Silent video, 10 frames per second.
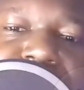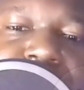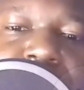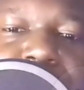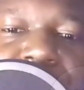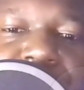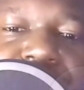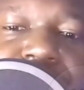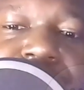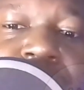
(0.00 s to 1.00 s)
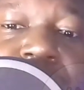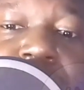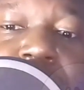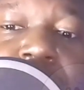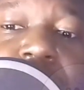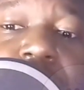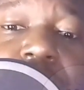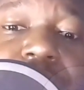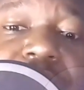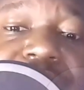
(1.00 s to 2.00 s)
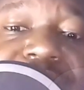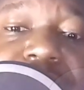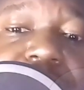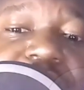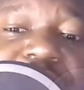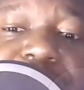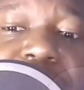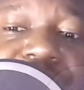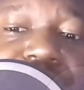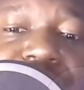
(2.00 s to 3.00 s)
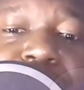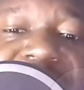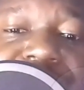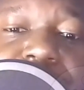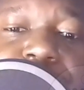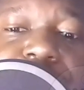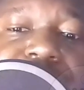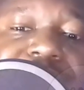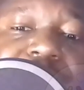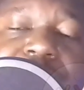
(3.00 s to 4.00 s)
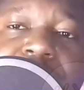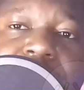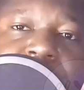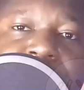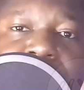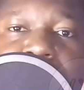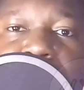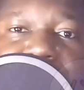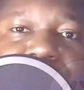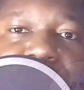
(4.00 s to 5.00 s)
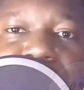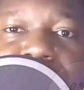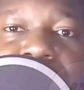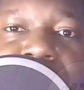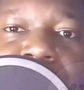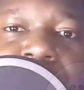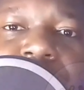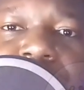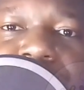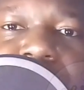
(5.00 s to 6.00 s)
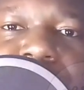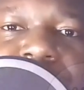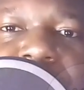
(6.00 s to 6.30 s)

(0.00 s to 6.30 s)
into your application. Then selfish perceptions, and then idea duplication. So with